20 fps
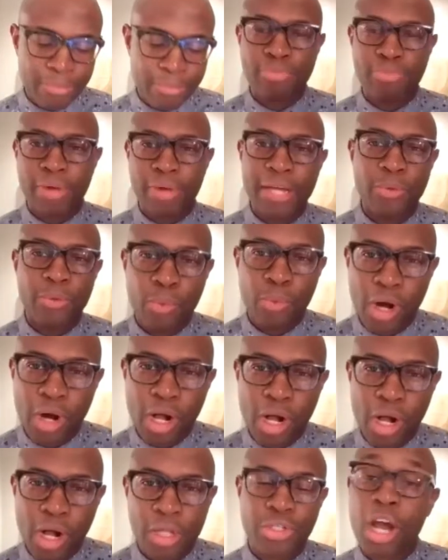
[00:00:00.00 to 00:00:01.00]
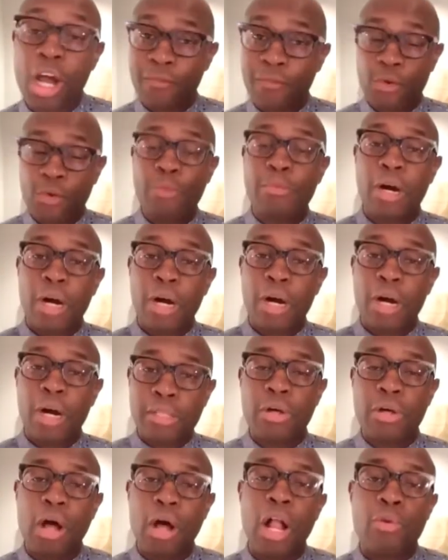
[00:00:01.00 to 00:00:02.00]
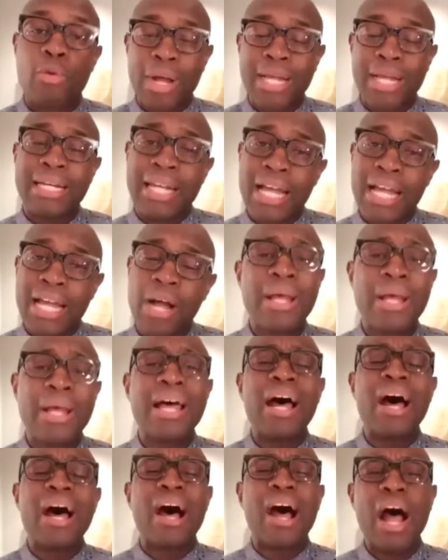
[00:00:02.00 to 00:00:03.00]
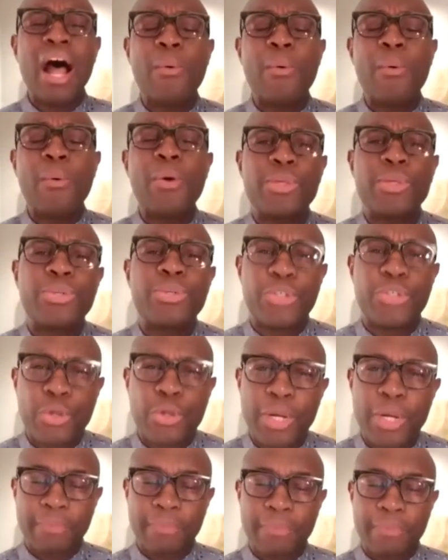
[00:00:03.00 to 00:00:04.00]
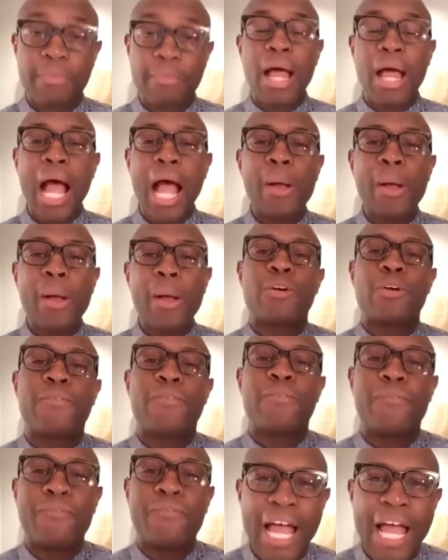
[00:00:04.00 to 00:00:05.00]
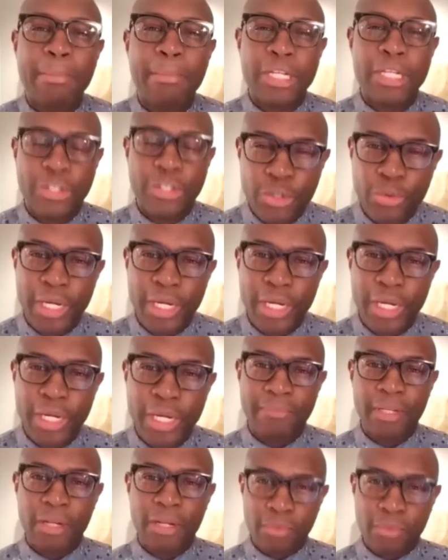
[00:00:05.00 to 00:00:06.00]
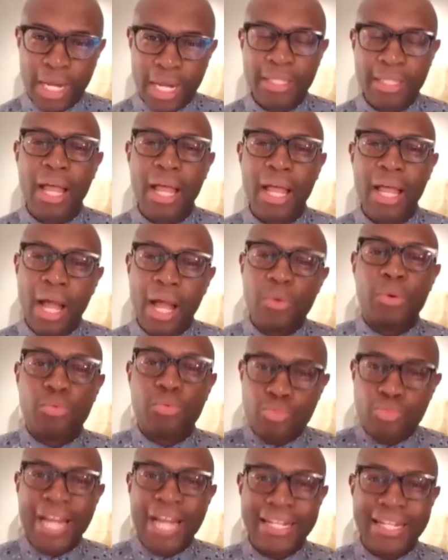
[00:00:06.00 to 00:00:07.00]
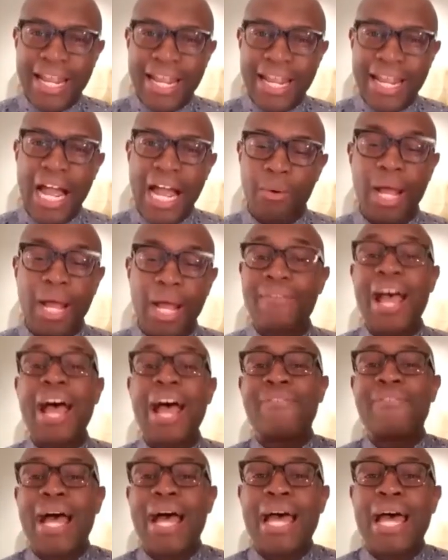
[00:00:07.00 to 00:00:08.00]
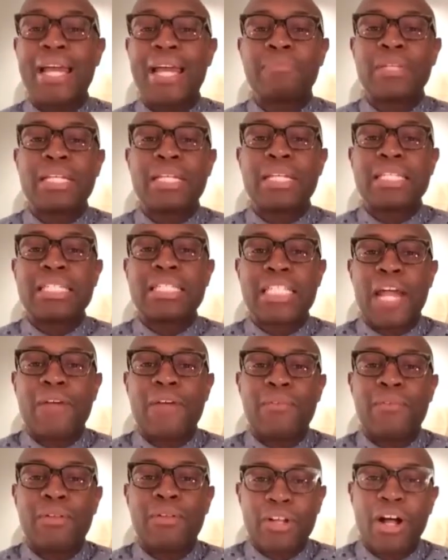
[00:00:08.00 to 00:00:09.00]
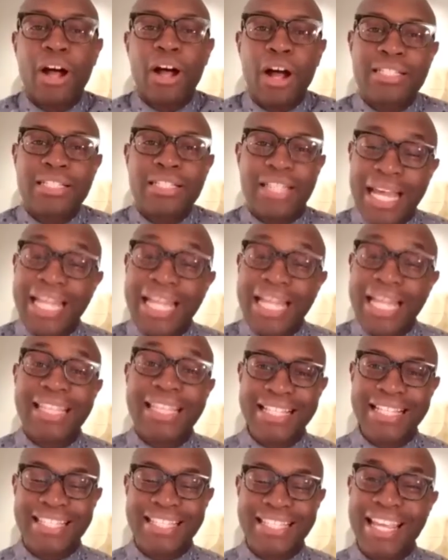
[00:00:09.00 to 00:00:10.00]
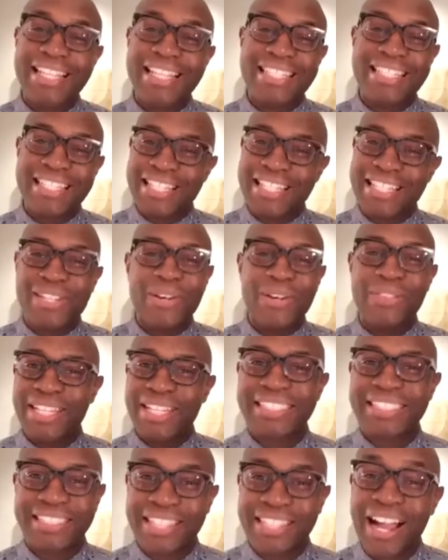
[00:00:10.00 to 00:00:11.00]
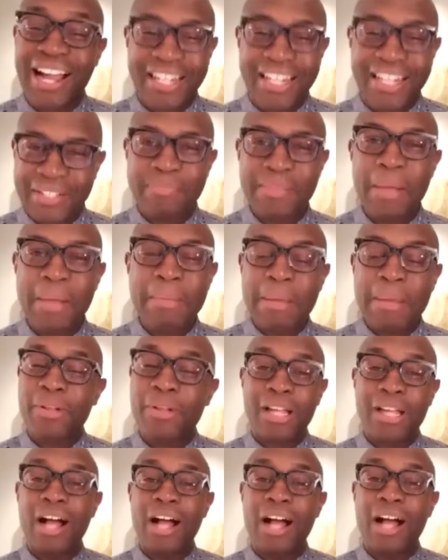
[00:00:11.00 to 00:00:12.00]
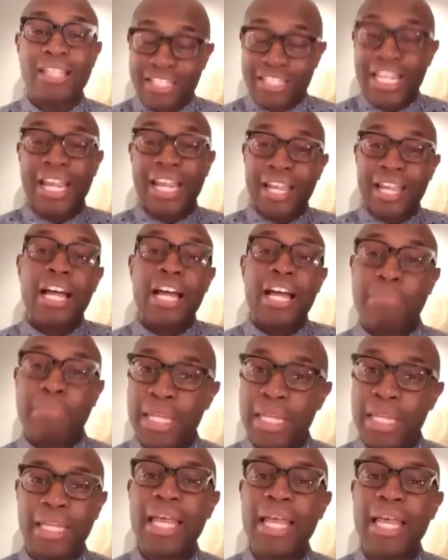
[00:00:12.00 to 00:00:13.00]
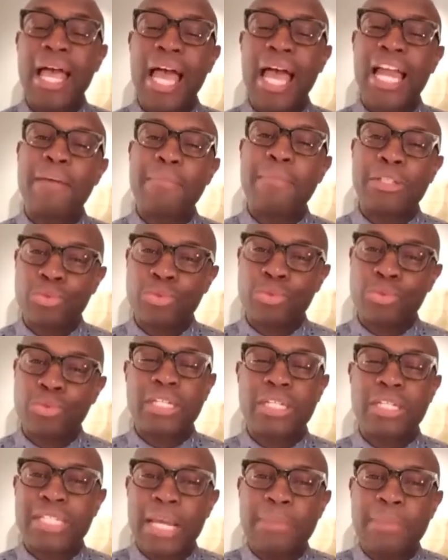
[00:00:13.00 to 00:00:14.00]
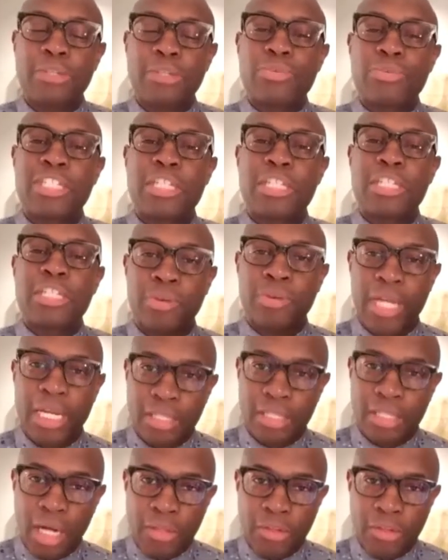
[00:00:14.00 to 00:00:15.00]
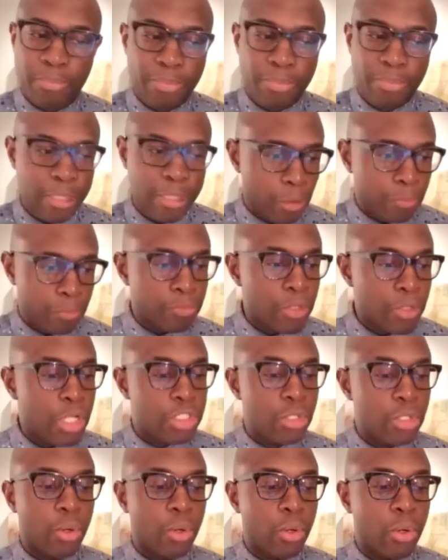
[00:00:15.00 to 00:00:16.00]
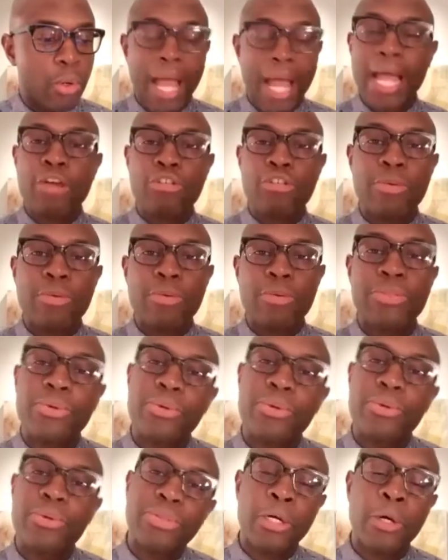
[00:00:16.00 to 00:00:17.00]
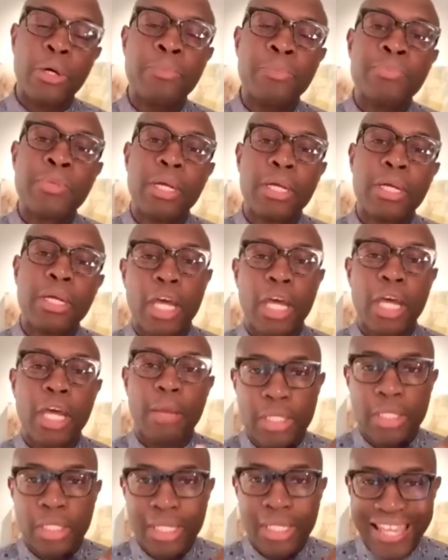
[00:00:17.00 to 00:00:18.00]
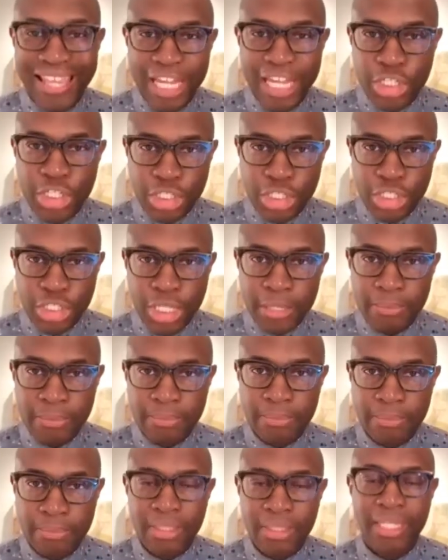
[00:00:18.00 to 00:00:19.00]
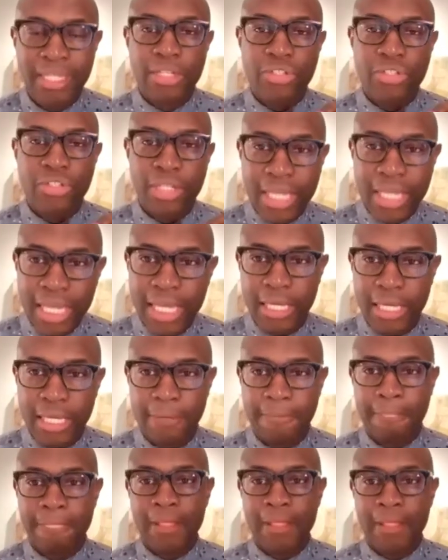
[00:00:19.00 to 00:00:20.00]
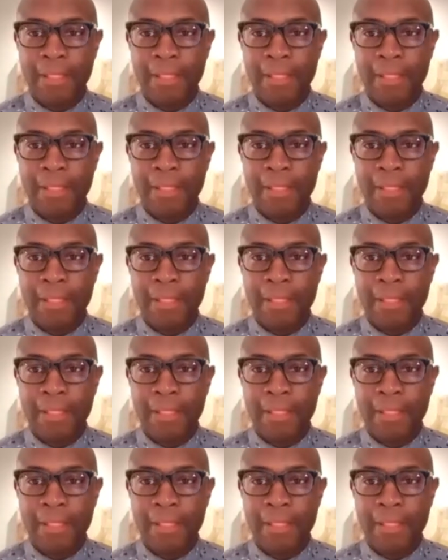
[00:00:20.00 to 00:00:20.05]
or Brian Walsh, all of whom are on this call right now, how are you doing? How's your family doing? Right? How, right now, I, have had several calls like that since this whole thing started. People checking on me, and I've been doing the same to reciprocate to other people. So I agree with you, Theo. Mm-hmm. Communication, mm is key.